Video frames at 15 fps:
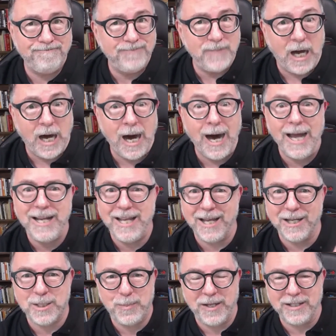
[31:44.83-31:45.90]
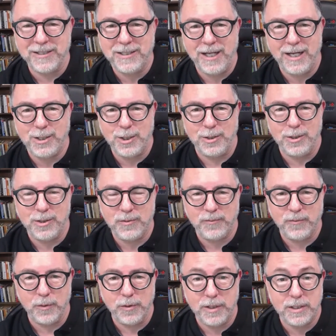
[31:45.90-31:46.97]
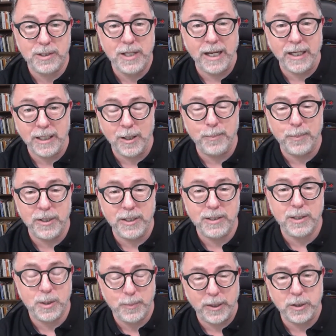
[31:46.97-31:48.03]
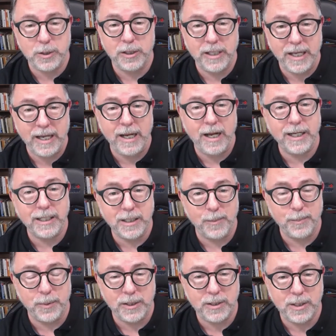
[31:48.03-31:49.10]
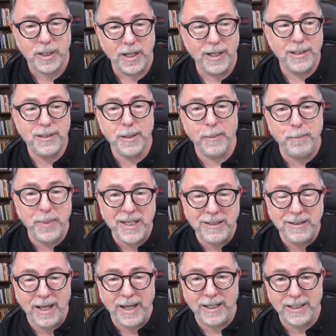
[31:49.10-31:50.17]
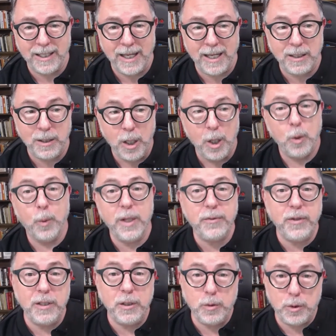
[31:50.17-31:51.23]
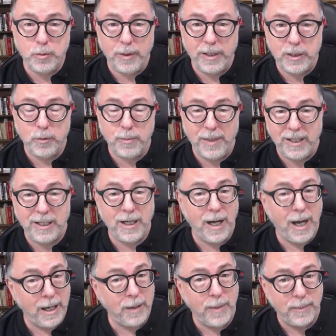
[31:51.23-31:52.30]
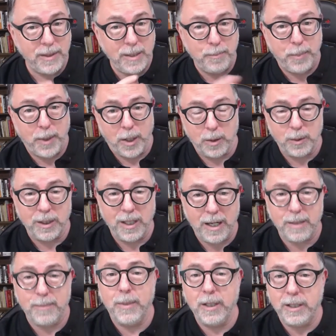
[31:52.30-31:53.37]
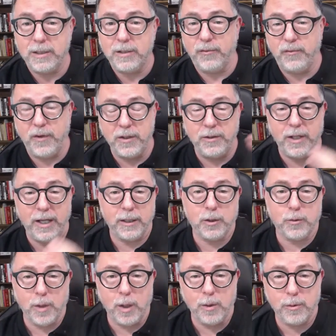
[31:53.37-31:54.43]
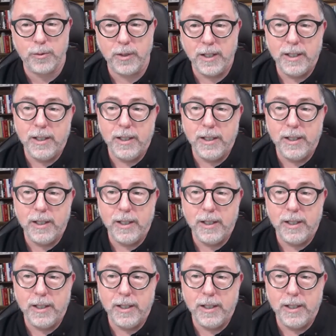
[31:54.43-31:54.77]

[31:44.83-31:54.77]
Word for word: high expectations for these tech companies, especially A I companies, to beat that again with interest rates remaining high. Remember, they borrow a lot of money to fund that growth.